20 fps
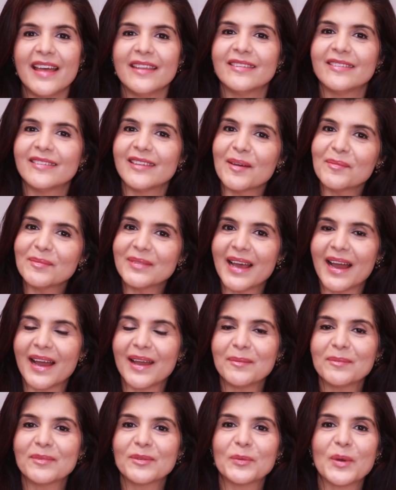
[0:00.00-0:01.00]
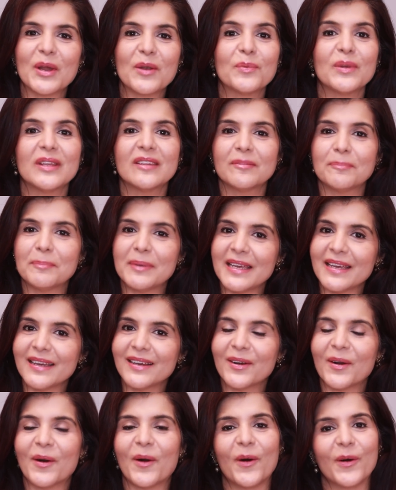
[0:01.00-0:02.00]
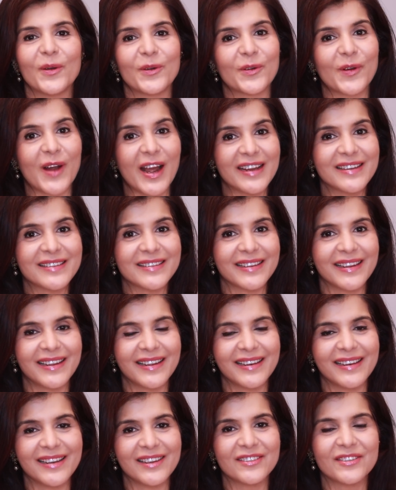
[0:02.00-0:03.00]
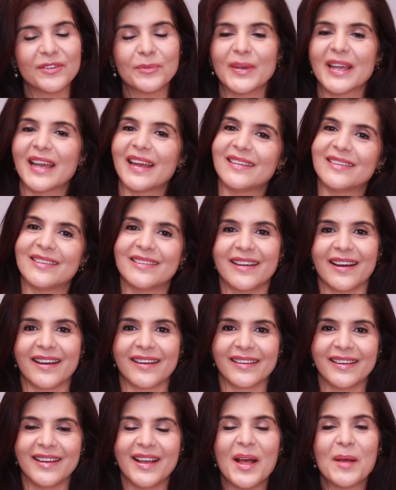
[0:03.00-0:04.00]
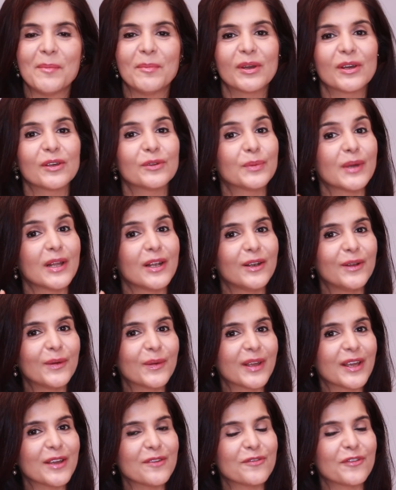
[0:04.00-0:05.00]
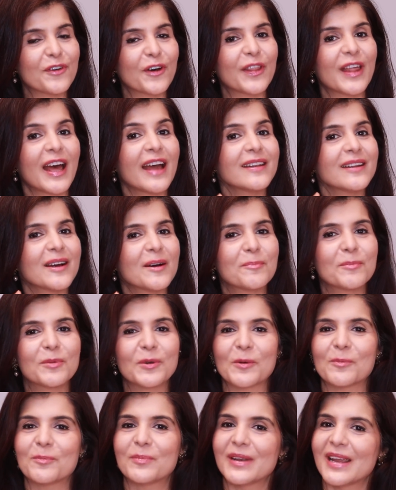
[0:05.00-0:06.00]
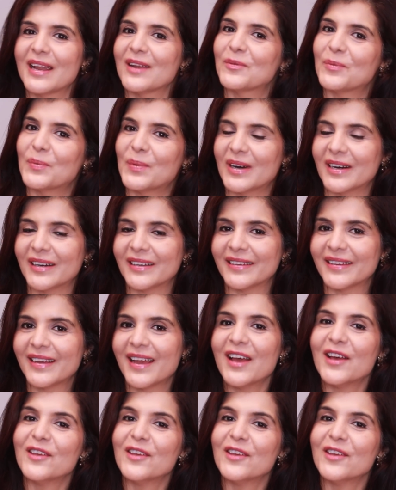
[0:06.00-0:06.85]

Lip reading: Sometimes when we speak or write English, we get stuck because we are looking for that appropriate word.